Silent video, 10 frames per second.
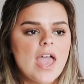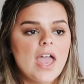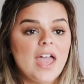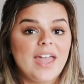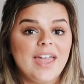
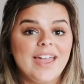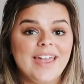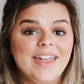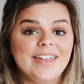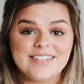
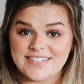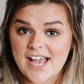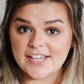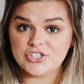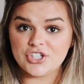a
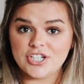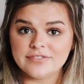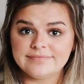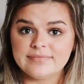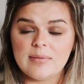disaster,
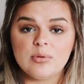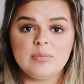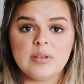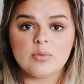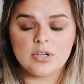maybe
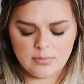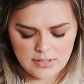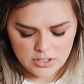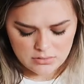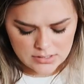would be the word that
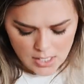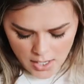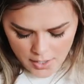we'd use.